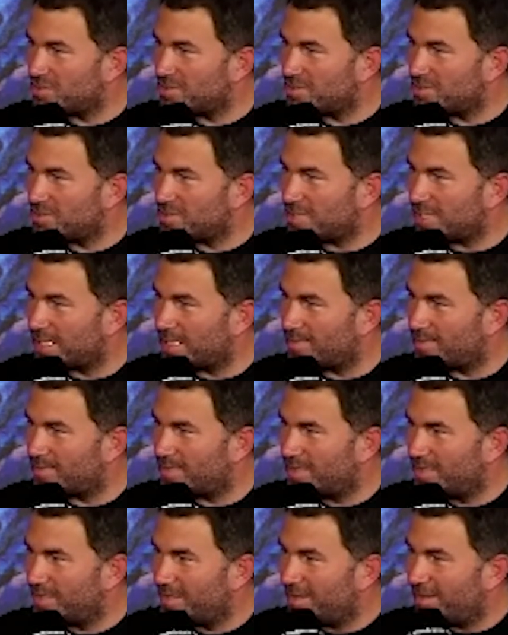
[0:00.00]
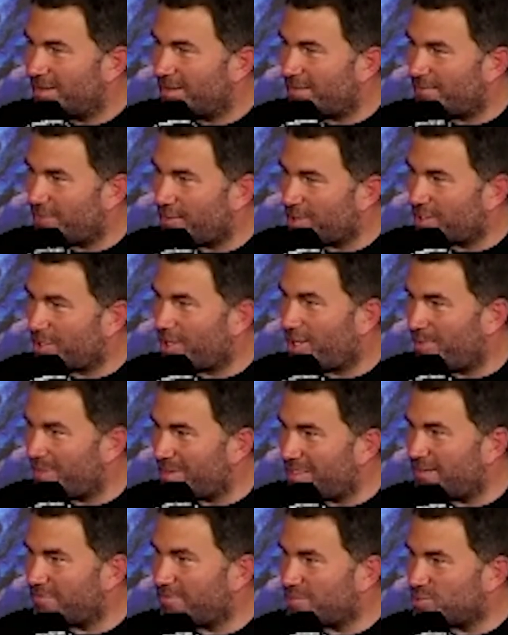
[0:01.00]
You seem a very calm
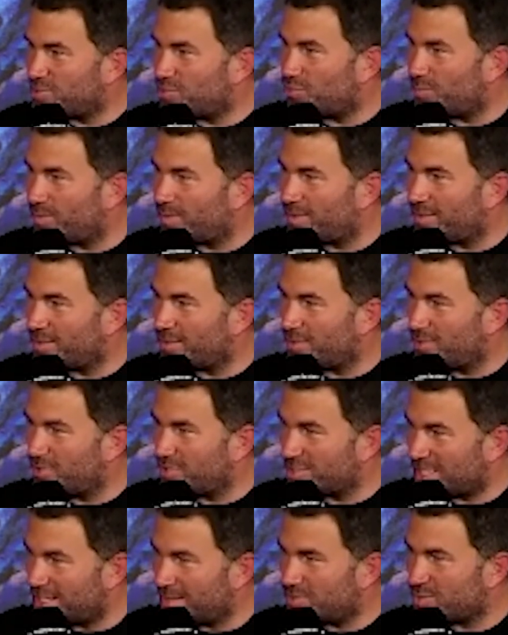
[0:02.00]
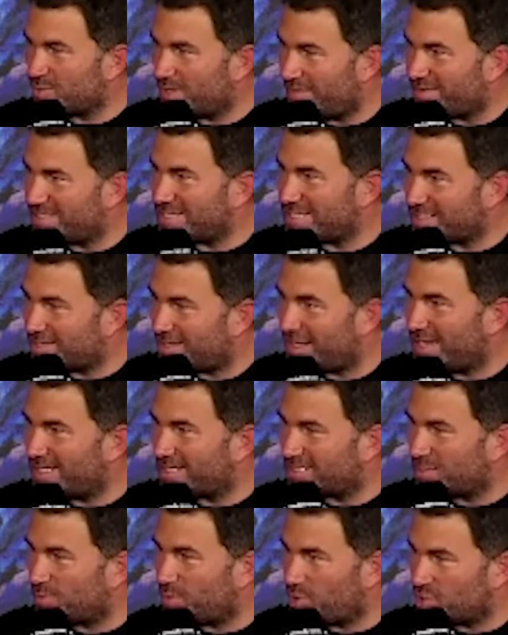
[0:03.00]
individual, but you seem to have a desire
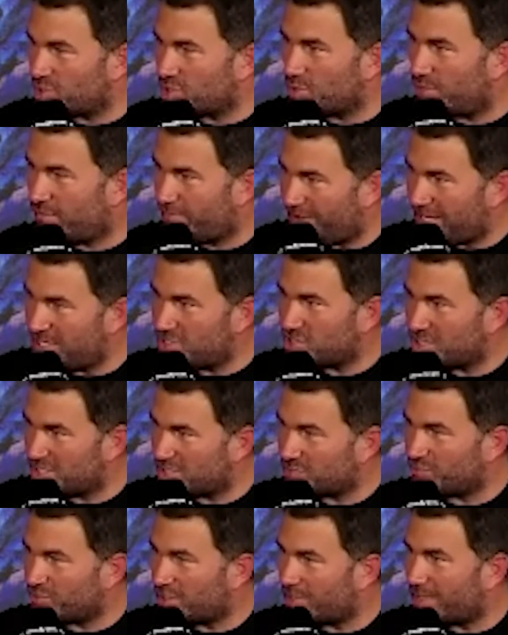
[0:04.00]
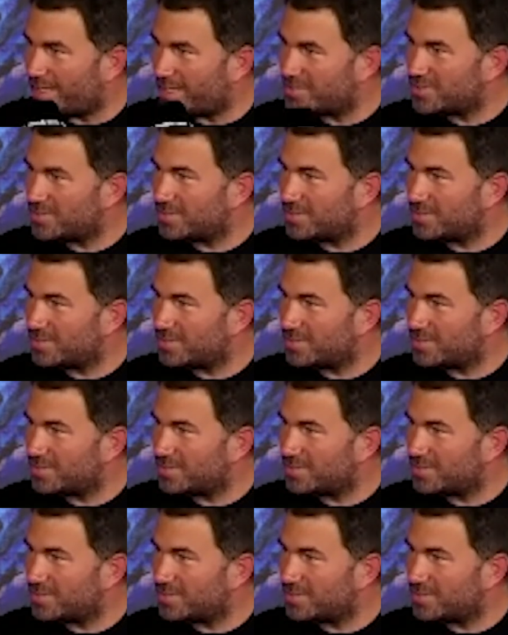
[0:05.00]
to want to avenge this rematch.